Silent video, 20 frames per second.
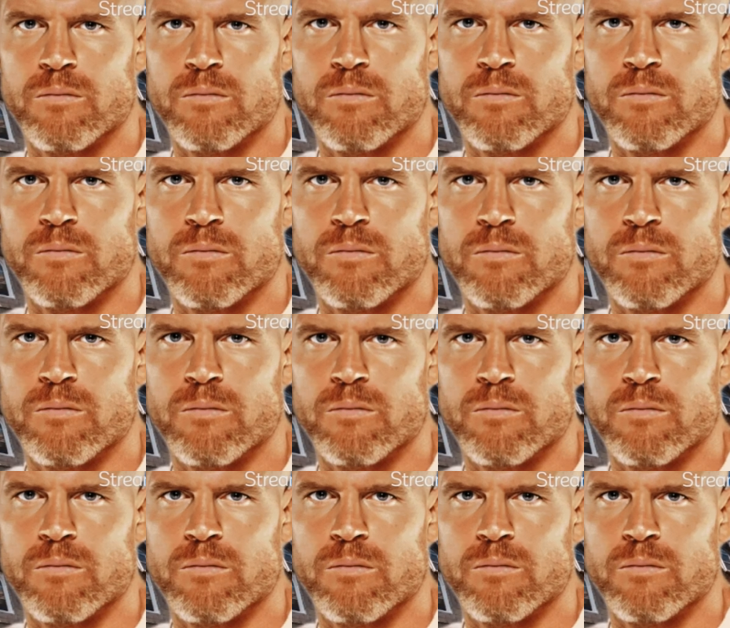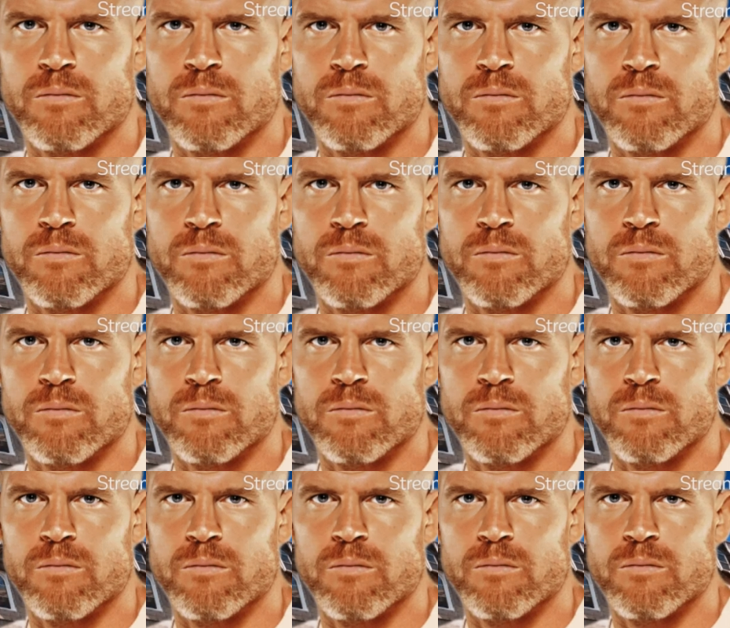(no one is talking)